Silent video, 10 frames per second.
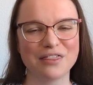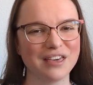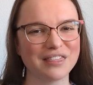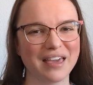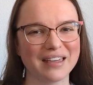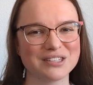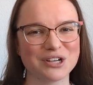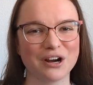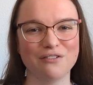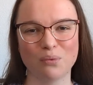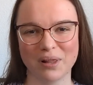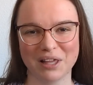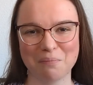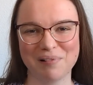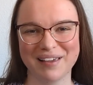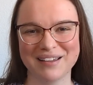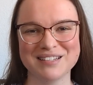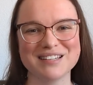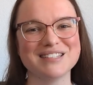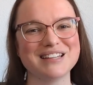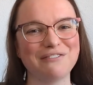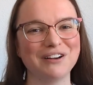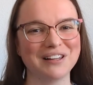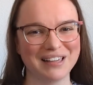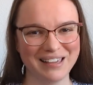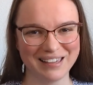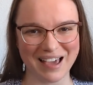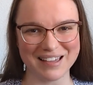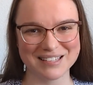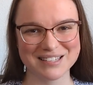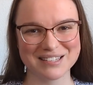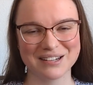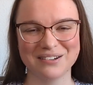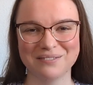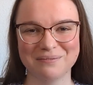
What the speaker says: I think the answer of will it plant is definitely yes.